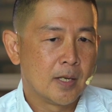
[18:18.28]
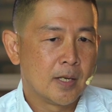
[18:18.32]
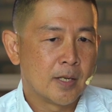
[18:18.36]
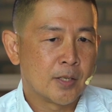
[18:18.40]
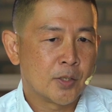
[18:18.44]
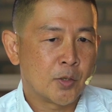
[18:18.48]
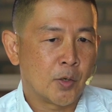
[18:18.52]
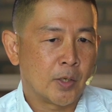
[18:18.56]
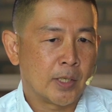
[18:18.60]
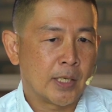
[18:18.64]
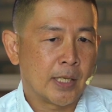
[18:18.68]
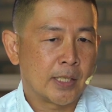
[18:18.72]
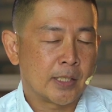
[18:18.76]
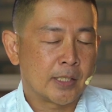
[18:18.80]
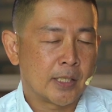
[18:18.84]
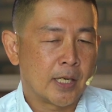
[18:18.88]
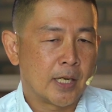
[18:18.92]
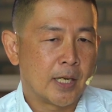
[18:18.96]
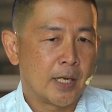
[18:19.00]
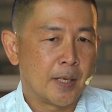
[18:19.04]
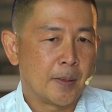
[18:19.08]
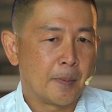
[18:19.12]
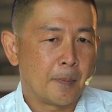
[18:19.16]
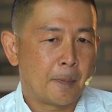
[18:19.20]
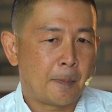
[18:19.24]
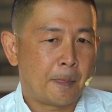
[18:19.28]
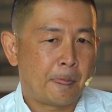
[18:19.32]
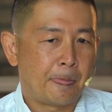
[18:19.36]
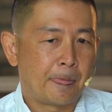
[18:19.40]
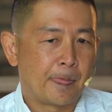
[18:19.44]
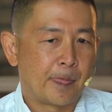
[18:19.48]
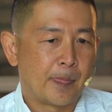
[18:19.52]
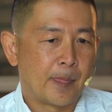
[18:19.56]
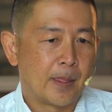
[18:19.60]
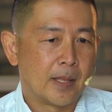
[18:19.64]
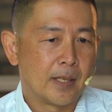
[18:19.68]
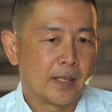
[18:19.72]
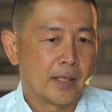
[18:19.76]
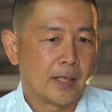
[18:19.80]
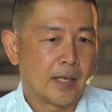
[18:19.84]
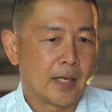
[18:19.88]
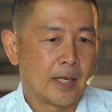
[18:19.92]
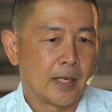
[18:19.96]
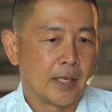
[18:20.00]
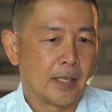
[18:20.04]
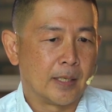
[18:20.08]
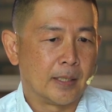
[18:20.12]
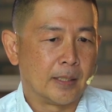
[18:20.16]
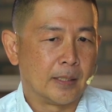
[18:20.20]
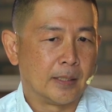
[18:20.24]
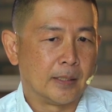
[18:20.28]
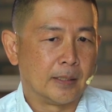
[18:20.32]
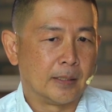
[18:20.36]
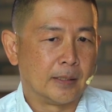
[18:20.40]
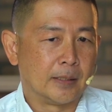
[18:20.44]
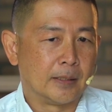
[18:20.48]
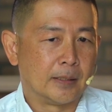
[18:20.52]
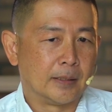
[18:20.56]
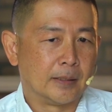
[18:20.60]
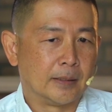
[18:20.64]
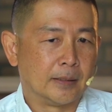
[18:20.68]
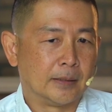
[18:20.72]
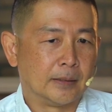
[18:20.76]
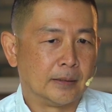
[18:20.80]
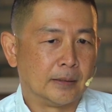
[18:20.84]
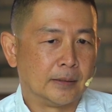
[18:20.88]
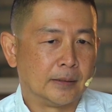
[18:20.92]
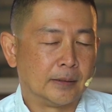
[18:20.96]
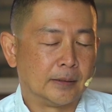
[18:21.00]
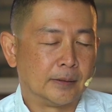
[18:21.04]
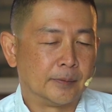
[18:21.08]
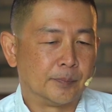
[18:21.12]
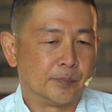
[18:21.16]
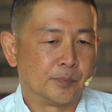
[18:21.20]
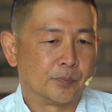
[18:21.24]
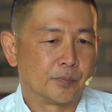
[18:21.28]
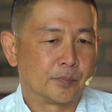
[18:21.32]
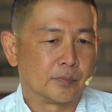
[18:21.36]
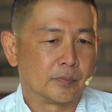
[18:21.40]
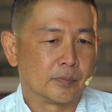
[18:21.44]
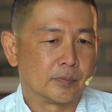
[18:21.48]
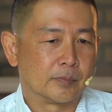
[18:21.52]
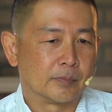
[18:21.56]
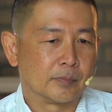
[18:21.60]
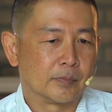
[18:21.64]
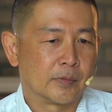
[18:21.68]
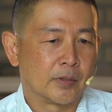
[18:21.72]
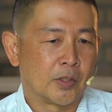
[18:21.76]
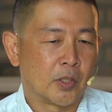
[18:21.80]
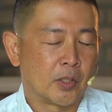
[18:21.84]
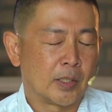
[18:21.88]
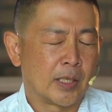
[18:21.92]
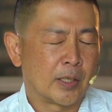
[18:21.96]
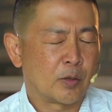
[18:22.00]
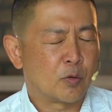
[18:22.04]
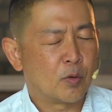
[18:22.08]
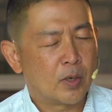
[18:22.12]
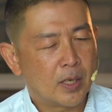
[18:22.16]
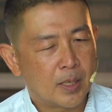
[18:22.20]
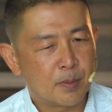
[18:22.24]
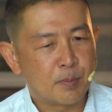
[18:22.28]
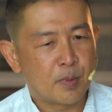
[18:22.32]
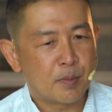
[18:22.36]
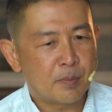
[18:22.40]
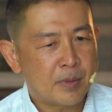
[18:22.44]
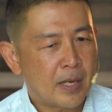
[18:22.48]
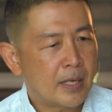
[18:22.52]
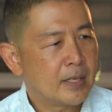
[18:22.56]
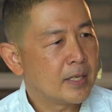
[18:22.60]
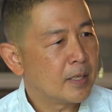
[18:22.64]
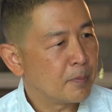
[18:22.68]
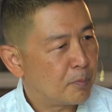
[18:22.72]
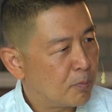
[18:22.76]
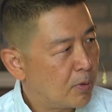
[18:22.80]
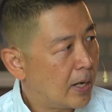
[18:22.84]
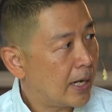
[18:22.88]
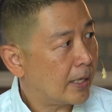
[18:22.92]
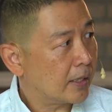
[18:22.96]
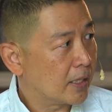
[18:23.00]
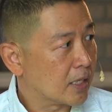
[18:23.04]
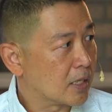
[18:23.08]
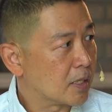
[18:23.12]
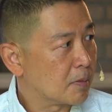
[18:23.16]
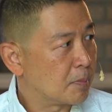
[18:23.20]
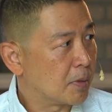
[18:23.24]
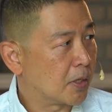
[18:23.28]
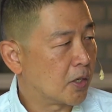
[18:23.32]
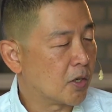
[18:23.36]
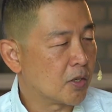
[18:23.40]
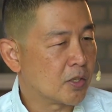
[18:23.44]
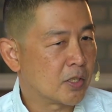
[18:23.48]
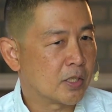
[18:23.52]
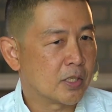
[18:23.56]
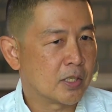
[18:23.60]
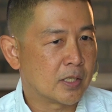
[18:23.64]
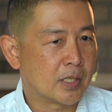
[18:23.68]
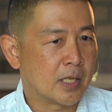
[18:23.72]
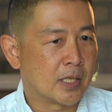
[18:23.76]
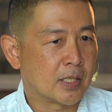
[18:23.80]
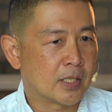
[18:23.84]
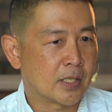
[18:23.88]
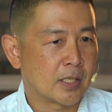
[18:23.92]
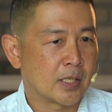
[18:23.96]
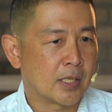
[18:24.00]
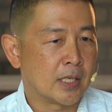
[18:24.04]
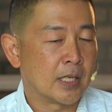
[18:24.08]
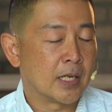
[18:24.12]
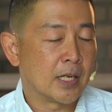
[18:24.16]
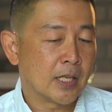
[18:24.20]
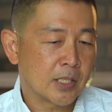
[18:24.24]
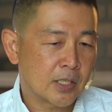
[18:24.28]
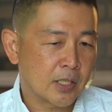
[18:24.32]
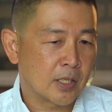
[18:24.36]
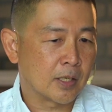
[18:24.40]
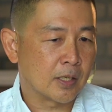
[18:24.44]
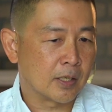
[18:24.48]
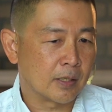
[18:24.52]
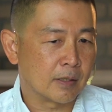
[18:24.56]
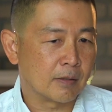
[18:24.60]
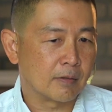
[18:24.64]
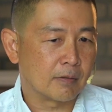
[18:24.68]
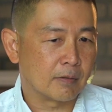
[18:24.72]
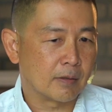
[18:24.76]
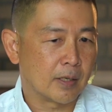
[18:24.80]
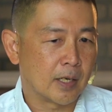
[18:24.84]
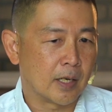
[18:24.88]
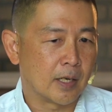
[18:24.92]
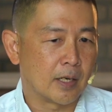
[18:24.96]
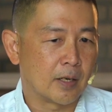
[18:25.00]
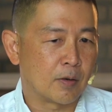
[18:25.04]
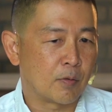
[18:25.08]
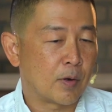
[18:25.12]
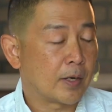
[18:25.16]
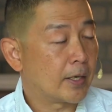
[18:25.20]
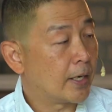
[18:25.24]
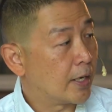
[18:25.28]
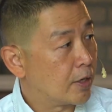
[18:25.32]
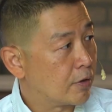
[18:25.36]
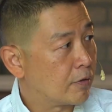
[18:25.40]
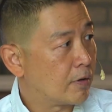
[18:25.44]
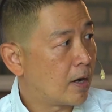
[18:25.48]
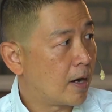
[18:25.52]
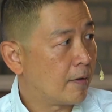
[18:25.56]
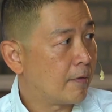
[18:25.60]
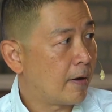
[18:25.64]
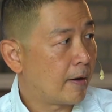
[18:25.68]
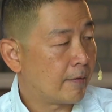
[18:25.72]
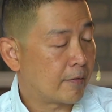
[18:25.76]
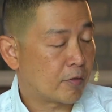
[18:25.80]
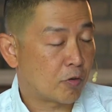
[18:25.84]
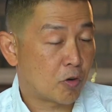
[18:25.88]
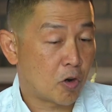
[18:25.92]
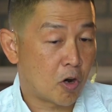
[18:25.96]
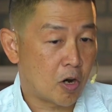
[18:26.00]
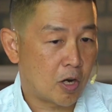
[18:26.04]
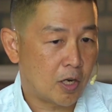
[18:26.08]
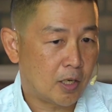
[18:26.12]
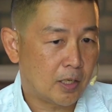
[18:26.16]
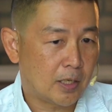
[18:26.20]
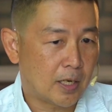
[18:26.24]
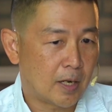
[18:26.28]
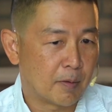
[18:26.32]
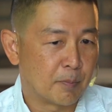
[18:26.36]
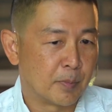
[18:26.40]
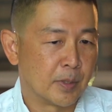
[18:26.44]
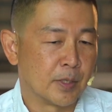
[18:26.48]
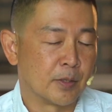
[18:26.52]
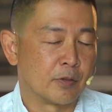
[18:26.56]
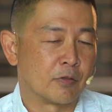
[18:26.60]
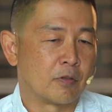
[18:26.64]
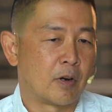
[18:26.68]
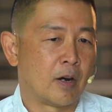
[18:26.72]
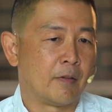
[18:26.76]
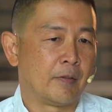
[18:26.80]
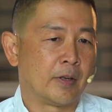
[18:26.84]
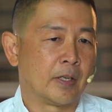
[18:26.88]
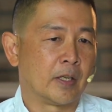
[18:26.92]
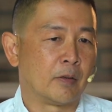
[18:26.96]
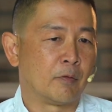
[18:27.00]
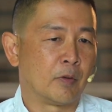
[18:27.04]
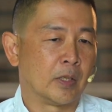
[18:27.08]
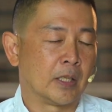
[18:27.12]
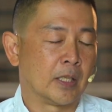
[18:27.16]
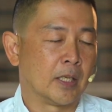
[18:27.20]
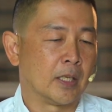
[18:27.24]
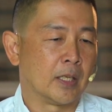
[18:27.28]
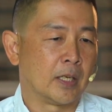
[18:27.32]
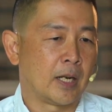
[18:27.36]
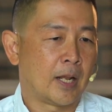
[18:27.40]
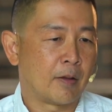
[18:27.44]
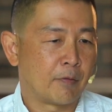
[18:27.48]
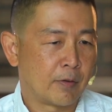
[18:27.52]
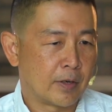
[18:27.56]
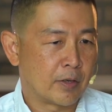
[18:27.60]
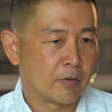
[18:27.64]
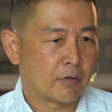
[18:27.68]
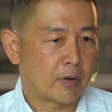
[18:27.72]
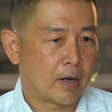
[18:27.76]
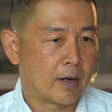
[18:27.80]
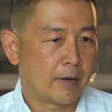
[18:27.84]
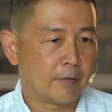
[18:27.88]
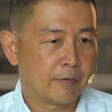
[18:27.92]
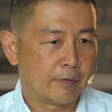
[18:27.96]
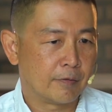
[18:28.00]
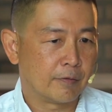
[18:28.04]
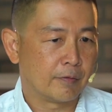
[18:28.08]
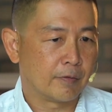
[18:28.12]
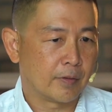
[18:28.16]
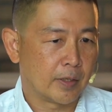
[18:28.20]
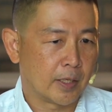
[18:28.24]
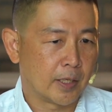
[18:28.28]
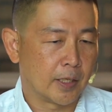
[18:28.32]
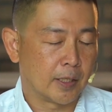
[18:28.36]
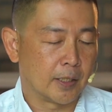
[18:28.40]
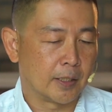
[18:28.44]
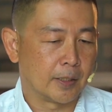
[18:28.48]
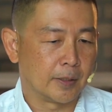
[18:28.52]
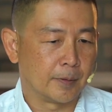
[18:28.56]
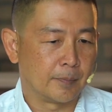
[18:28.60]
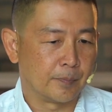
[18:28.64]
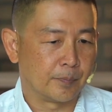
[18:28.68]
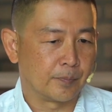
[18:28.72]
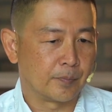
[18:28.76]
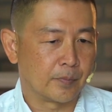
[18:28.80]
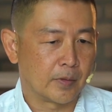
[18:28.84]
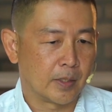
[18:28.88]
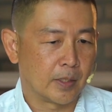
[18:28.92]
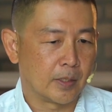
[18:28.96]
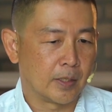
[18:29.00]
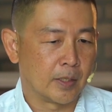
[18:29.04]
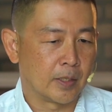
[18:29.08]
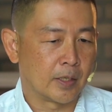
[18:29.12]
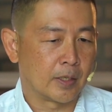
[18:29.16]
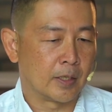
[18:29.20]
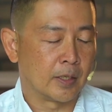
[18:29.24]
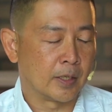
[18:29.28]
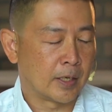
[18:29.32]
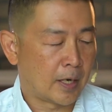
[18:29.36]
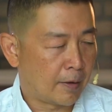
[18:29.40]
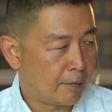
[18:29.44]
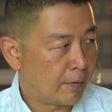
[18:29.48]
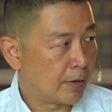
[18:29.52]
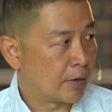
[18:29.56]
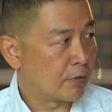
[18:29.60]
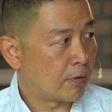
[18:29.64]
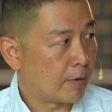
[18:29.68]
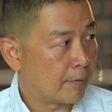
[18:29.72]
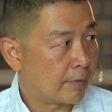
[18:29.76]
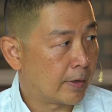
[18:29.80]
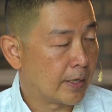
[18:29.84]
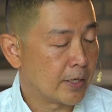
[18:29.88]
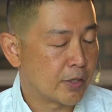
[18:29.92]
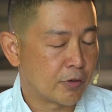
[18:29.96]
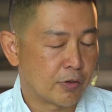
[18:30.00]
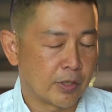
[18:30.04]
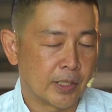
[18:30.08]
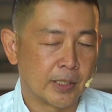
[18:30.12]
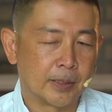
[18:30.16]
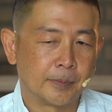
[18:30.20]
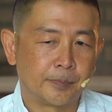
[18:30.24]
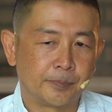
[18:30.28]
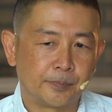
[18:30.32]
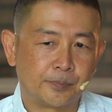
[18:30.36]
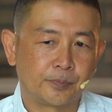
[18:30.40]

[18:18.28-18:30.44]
So at that time, I thought like, well, maybe I need practice because it is a right-hand drive. After all, I've been driving with a left-hand drive in a left-hand drive country.